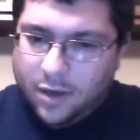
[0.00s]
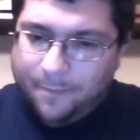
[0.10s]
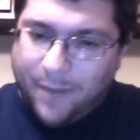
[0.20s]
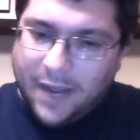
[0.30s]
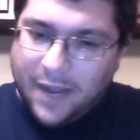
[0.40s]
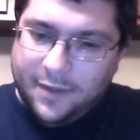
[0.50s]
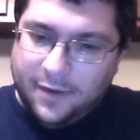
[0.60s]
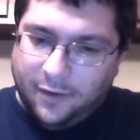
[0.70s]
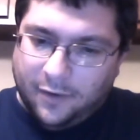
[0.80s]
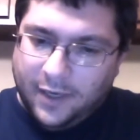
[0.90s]
by these
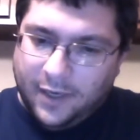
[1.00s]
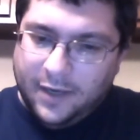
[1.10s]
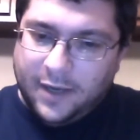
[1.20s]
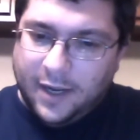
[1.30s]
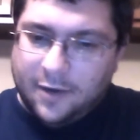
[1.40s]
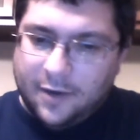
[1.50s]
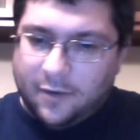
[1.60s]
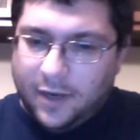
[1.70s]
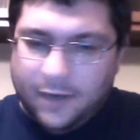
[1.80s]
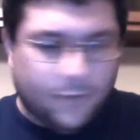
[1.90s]
little indicator
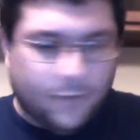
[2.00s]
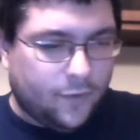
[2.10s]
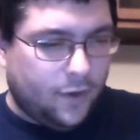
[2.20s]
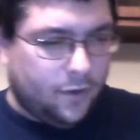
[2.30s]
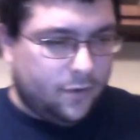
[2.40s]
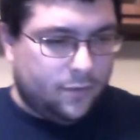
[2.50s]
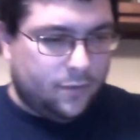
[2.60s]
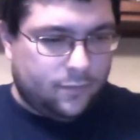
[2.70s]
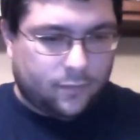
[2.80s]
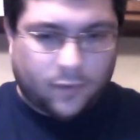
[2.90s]
lights for your
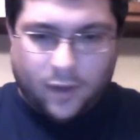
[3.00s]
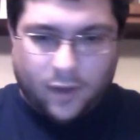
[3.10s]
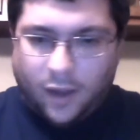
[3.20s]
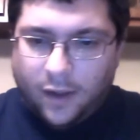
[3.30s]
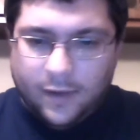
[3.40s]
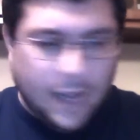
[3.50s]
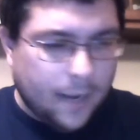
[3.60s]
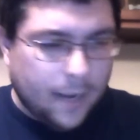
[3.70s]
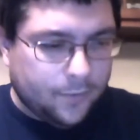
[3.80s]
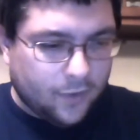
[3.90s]

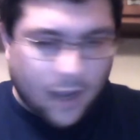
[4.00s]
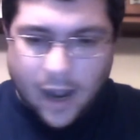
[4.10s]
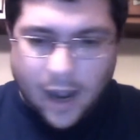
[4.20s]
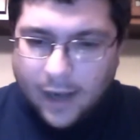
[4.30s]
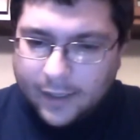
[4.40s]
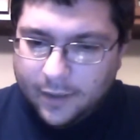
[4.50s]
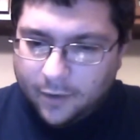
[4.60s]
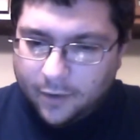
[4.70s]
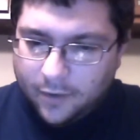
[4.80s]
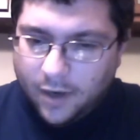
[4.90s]
caps lock and
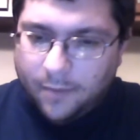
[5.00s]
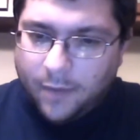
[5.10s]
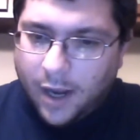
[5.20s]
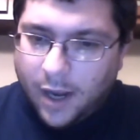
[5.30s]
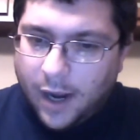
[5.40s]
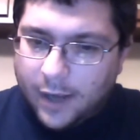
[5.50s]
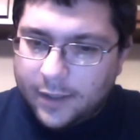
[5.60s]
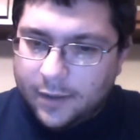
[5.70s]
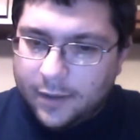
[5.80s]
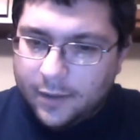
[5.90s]
your num lock
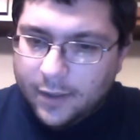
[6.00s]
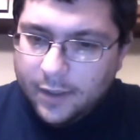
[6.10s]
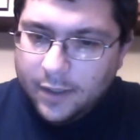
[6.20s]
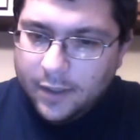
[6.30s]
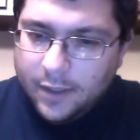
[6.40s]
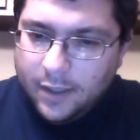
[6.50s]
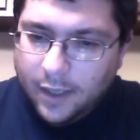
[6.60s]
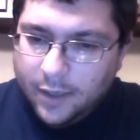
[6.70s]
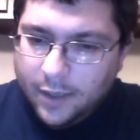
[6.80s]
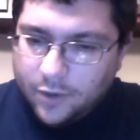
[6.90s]
and your